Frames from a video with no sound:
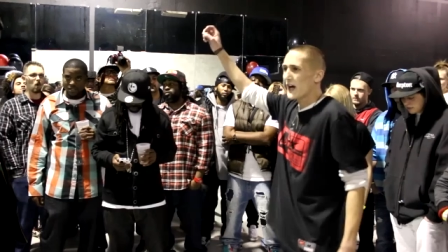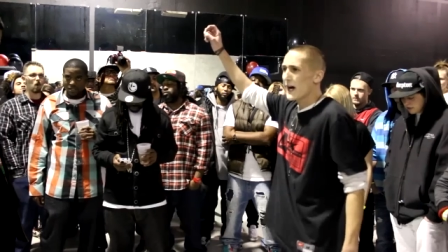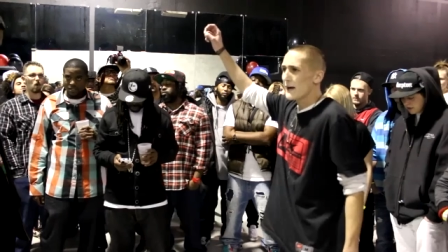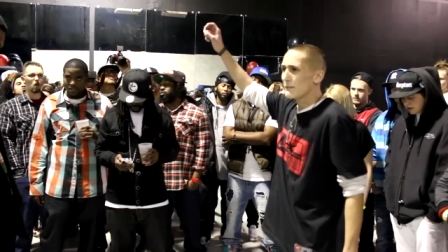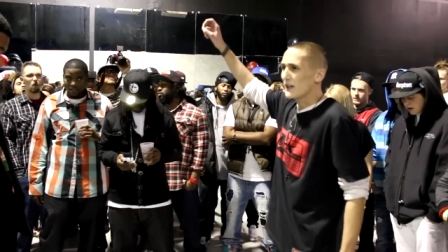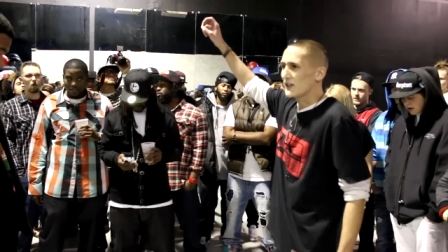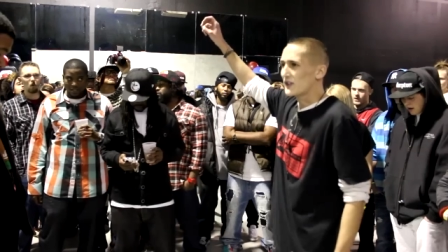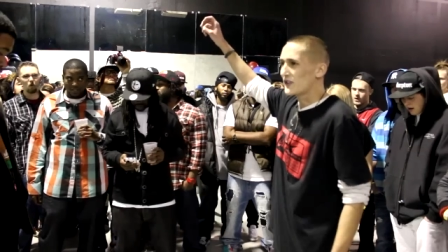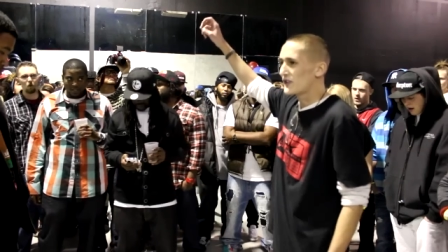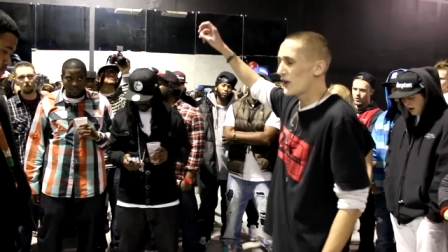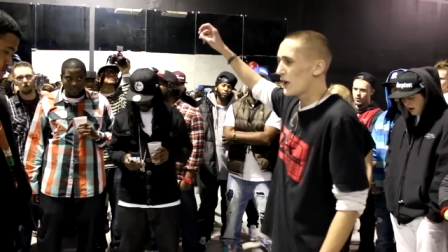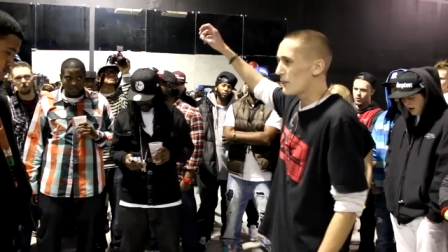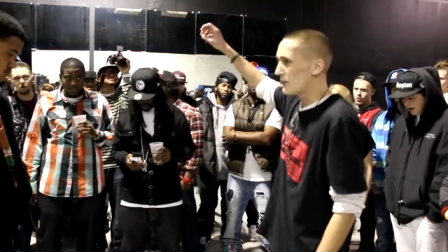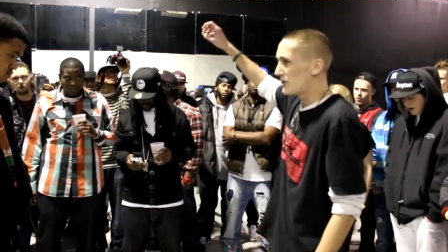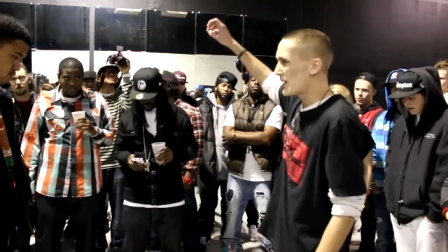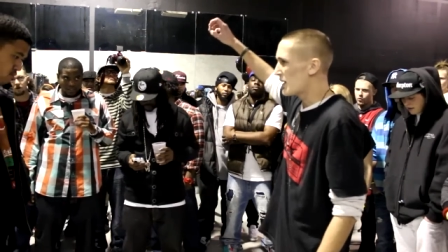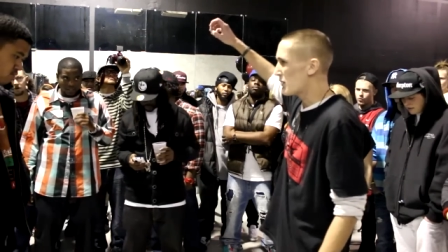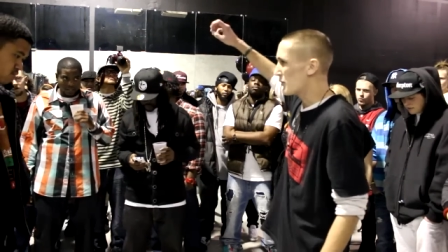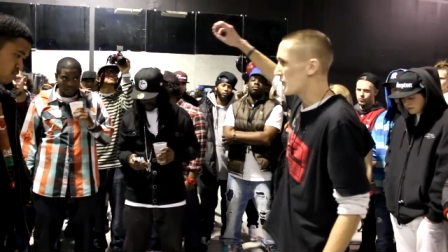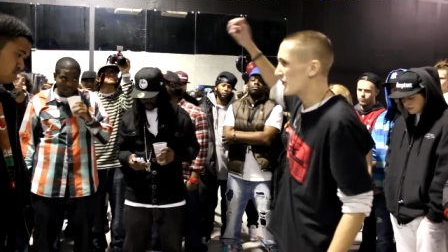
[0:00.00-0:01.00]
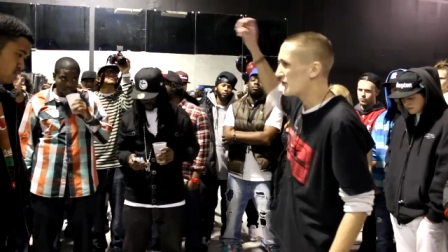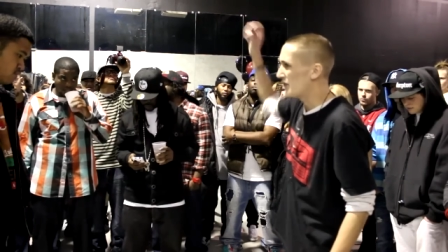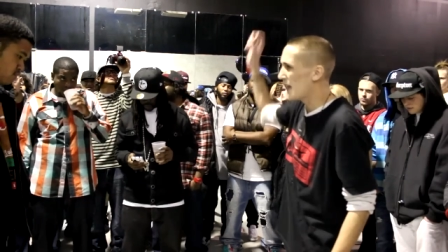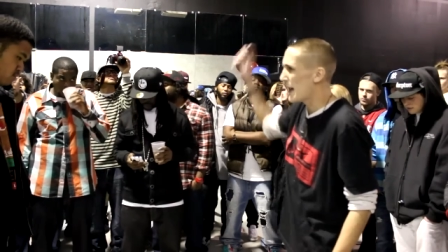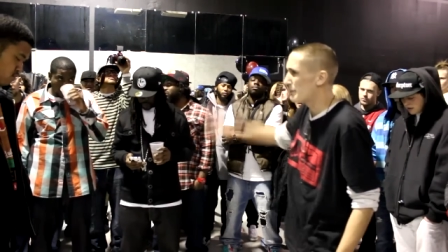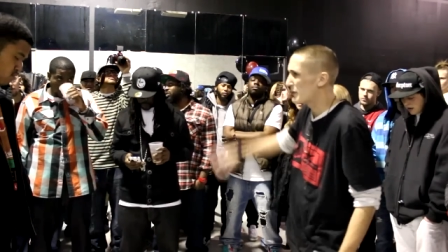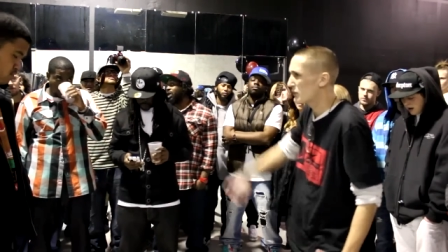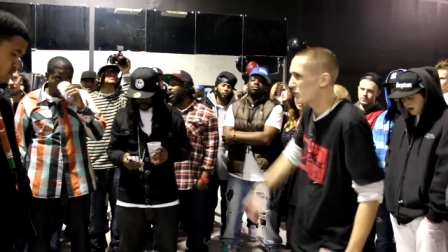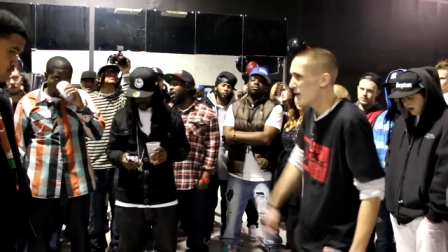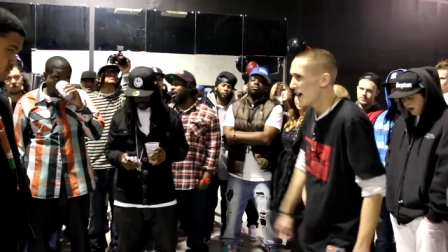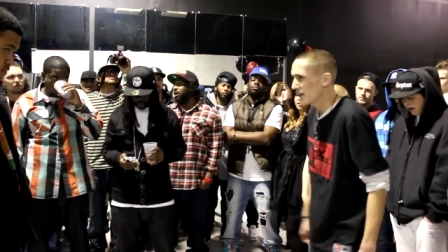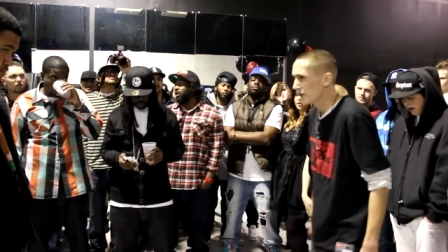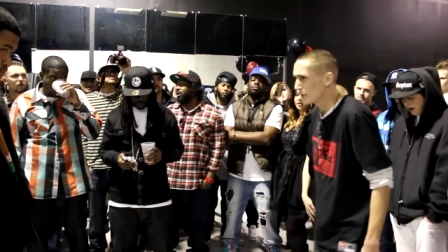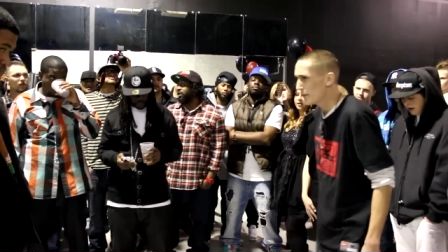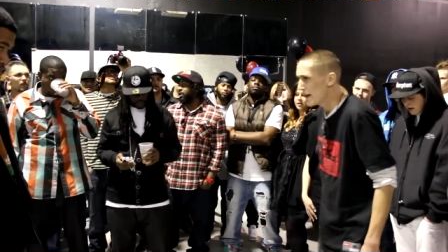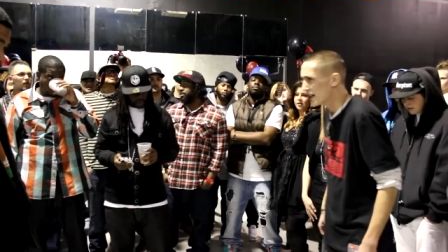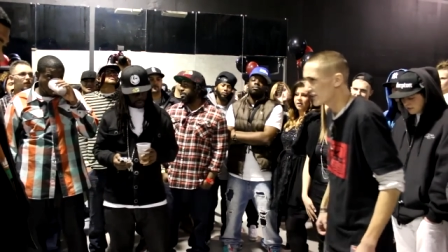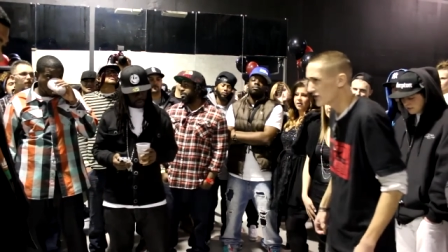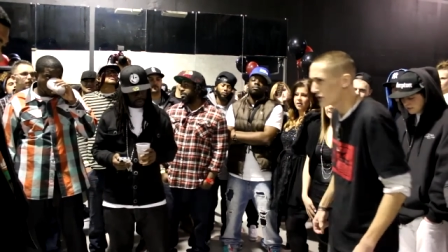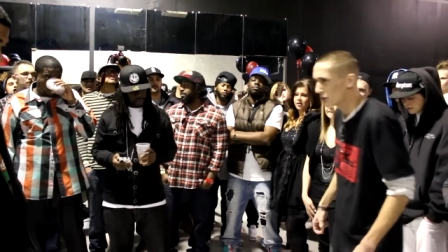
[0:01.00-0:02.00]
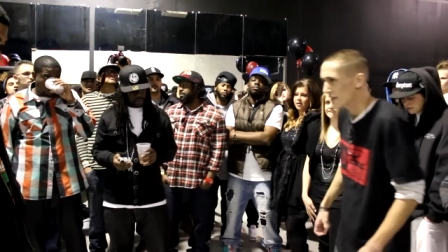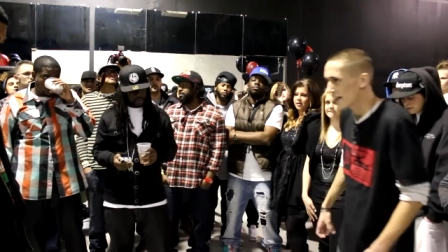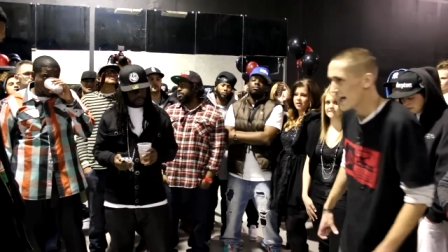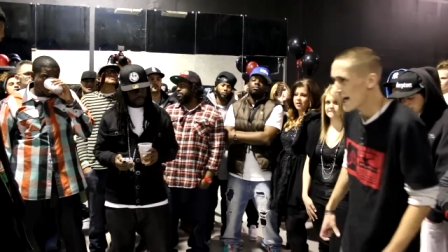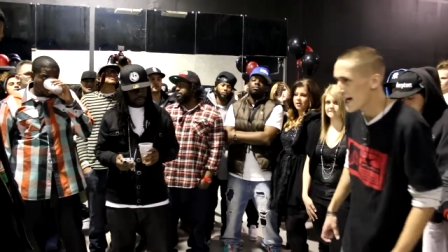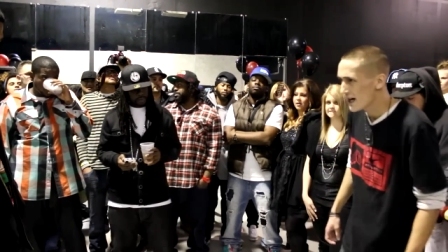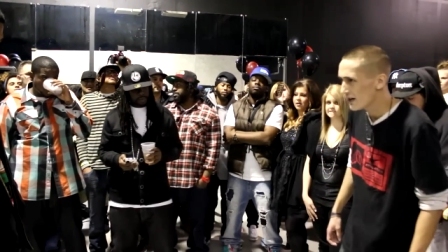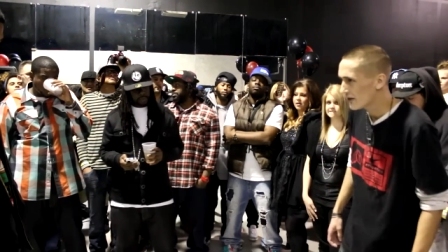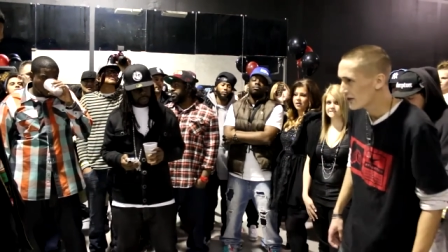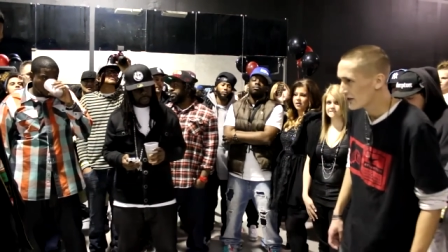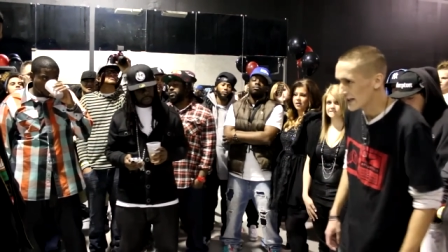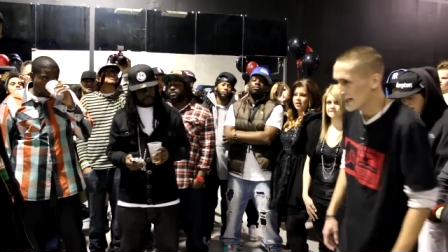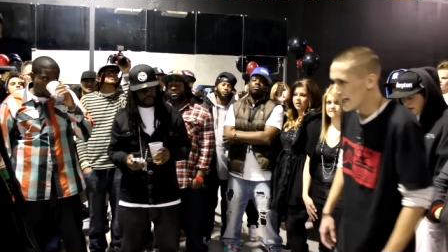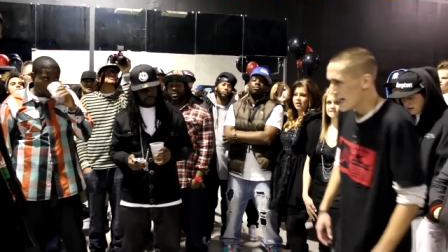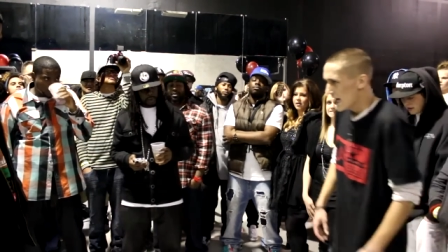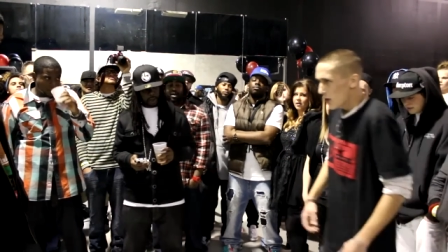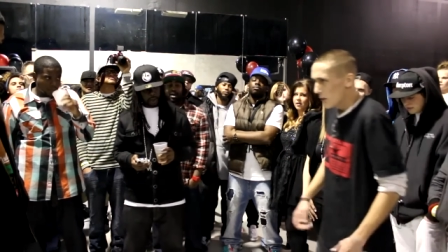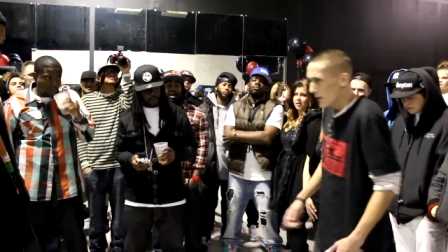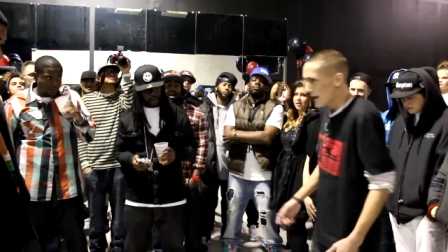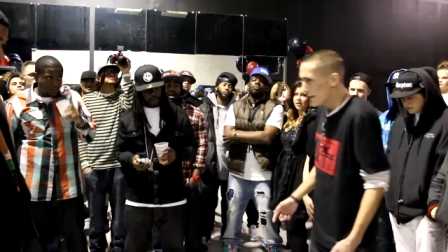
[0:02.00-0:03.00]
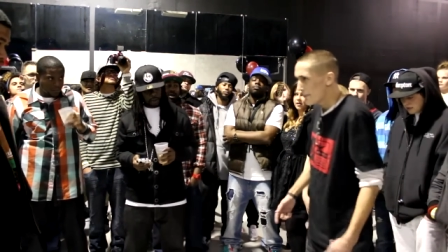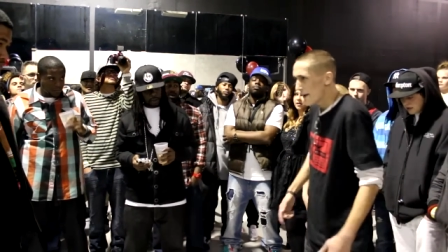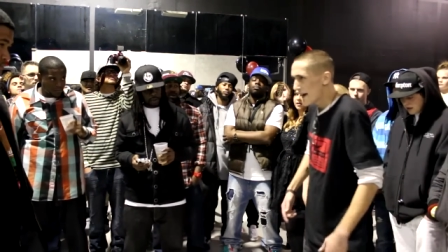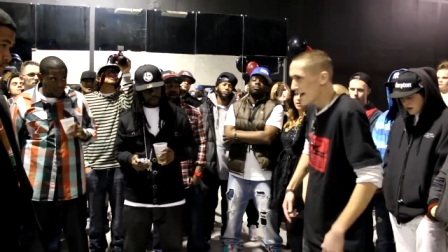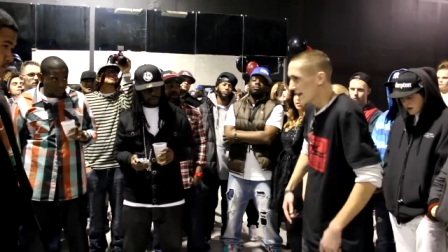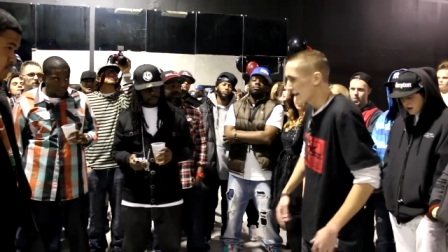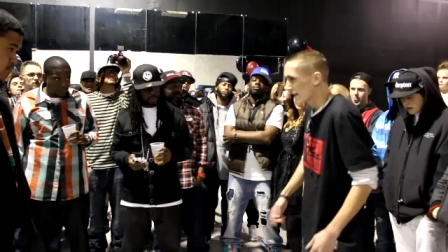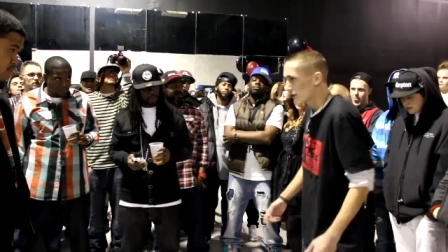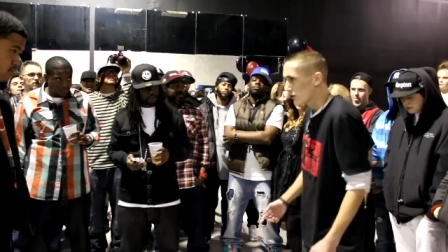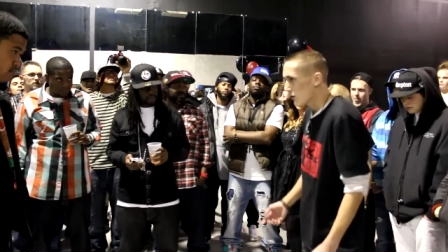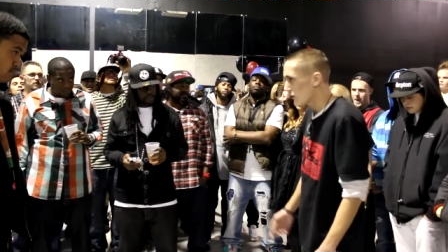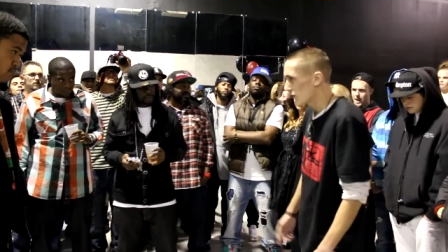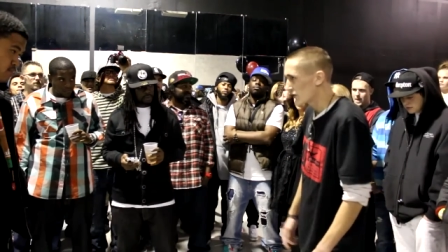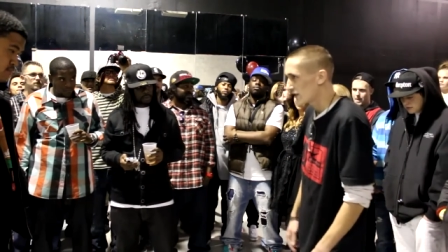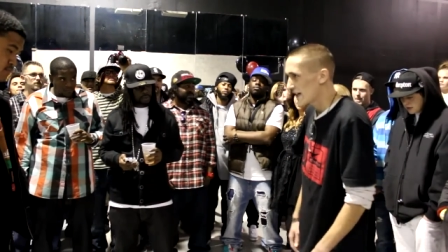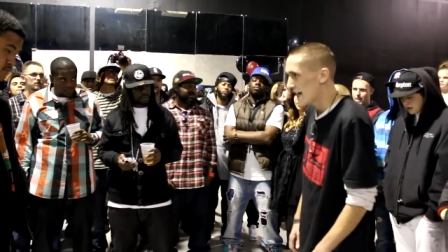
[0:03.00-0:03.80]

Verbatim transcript: time like Sub-Zero, snap your ass back to reality. When a battle that causes